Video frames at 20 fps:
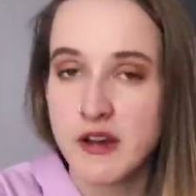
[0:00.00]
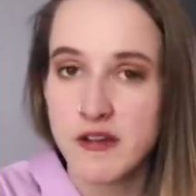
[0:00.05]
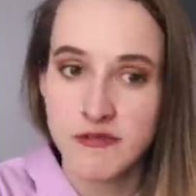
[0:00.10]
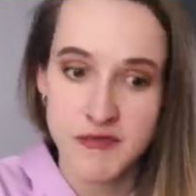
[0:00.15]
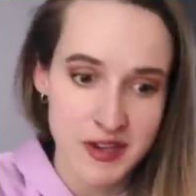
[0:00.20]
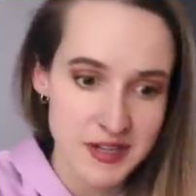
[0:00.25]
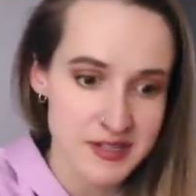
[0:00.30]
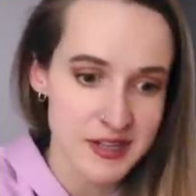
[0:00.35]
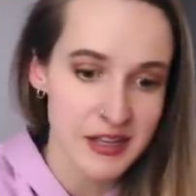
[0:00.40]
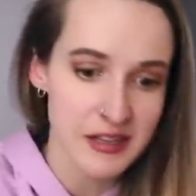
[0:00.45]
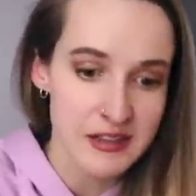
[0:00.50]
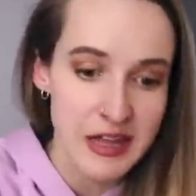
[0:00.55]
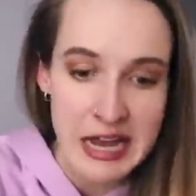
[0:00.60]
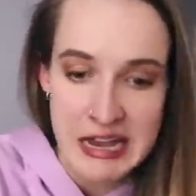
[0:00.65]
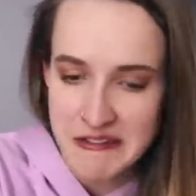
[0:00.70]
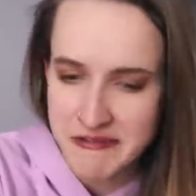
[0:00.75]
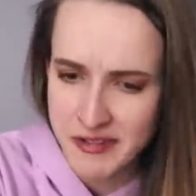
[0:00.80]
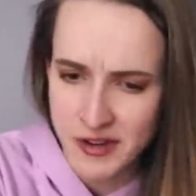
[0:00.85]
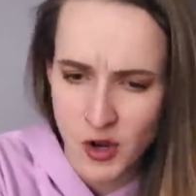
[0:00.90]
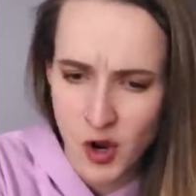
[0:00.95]
of facing
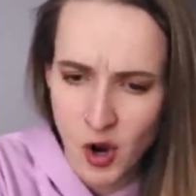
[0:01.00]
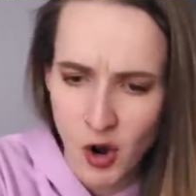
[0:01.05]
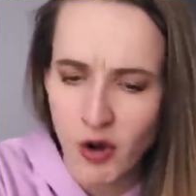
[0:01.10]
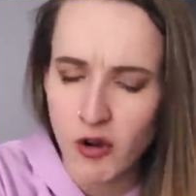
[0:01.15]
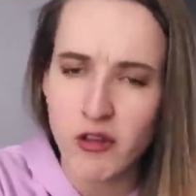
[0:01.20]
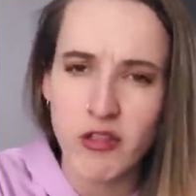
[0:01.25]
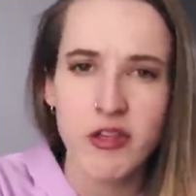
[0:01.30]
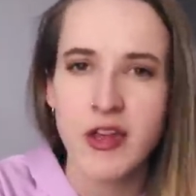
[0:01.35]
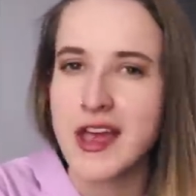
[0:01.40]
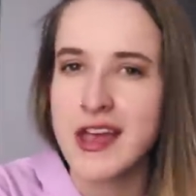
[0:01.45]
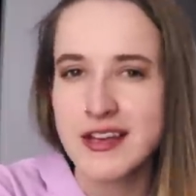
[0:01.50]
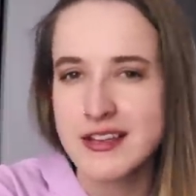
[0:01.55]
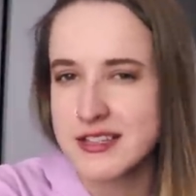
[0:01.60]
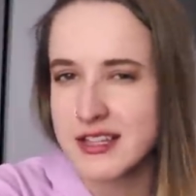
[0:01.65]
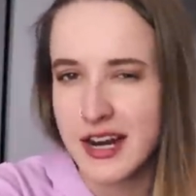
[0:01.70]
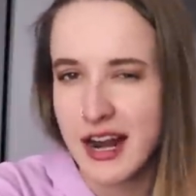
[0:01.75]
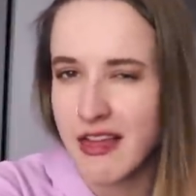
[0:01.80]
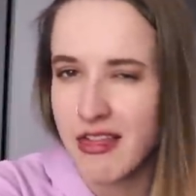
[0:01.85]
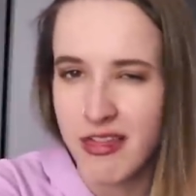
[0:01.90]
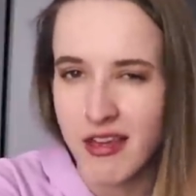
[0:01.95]
life and hard things
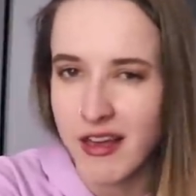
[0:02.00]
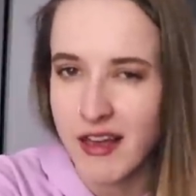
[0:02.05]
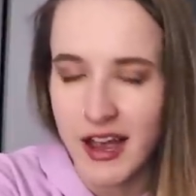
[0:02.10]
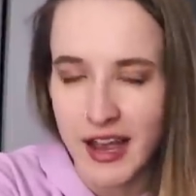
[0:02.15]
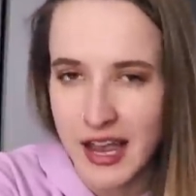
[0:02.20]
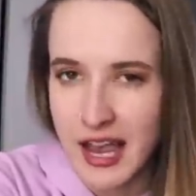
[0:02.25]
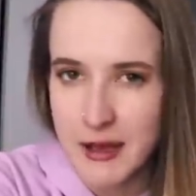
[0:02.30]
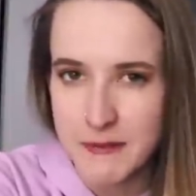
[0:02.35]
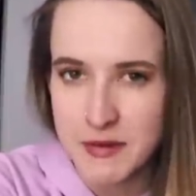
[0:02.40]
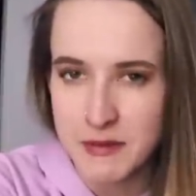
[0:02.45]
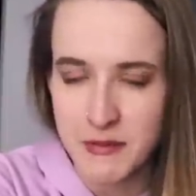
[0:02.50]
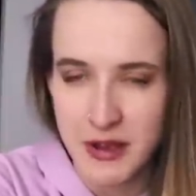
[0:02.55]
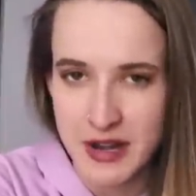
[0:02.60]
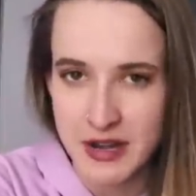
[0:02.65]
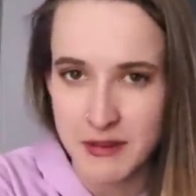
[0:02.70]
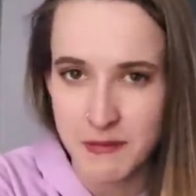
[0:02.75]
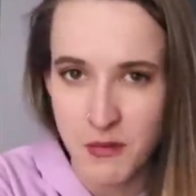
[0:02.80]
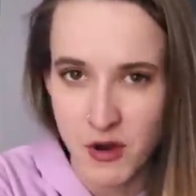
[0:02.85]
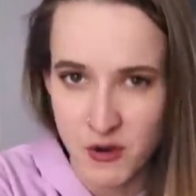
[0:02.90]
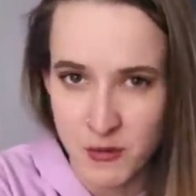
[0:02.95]
than I think I am in
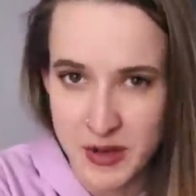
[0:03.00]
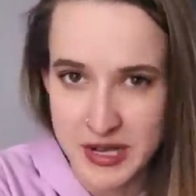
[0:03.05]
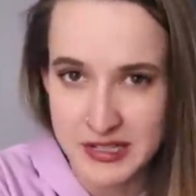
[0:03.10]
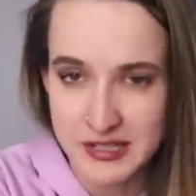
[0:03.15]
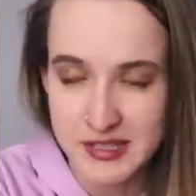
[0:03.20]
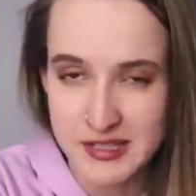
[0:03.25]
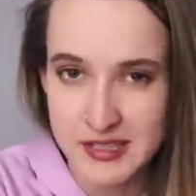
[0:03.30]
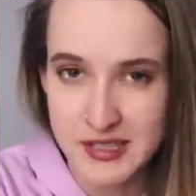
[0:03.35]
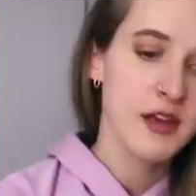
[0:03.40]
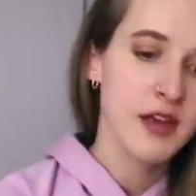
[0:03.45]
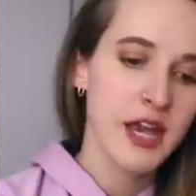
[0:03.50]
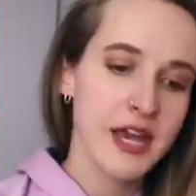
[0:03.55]
many moments.